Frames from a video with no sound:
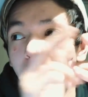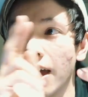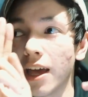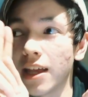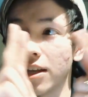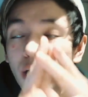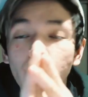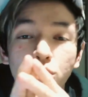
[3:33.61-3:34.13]

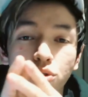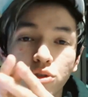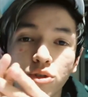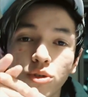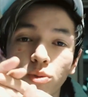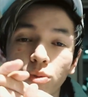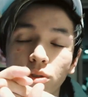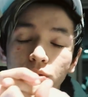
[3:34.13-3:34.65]
And number
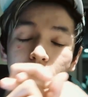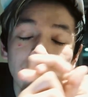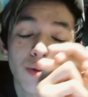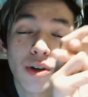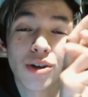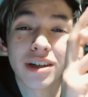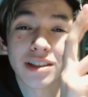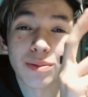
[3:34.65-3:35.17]
two, well, the reason
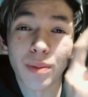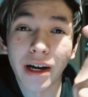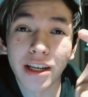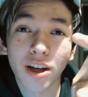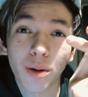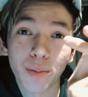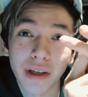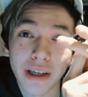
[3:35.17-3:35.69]
why you guys
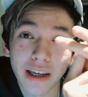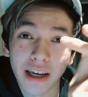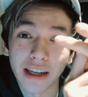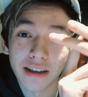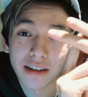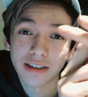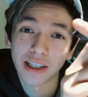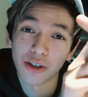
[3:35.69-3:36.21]
might not be
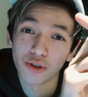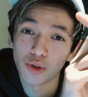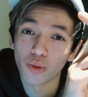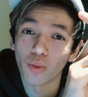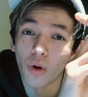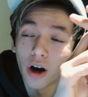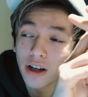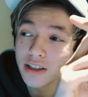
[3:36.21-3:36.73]
getting the sales you
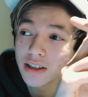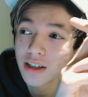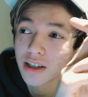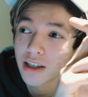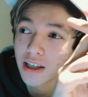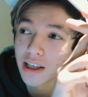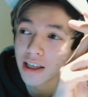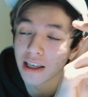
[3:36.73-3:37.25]
want
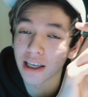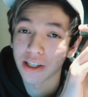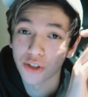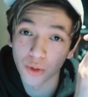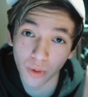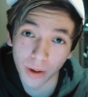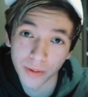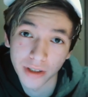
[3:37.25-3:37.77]

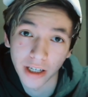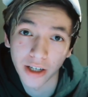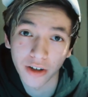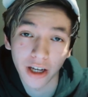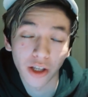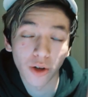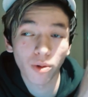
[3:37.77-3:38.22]
is your website, okay?